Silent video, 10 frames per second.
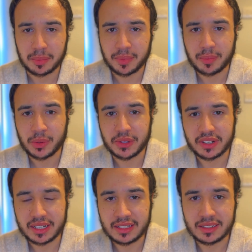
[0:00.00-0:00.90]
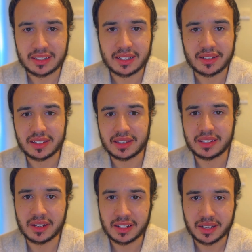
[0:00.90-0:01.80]
Portuguese.
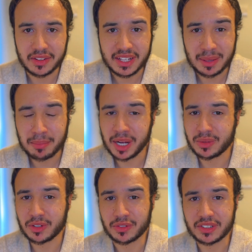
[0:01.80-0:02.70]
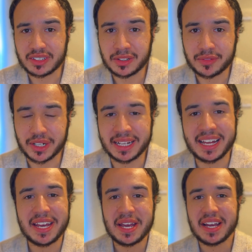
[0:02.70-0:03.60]
The amount of silver,
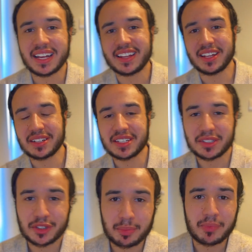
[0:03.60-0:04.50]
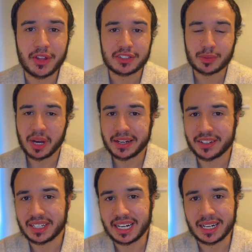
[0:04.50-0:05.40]
the
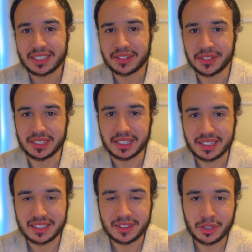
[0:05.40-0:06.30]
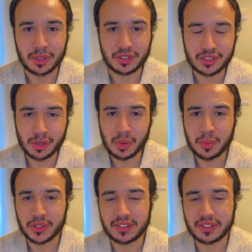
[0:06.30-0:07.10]
Spanish actually took so much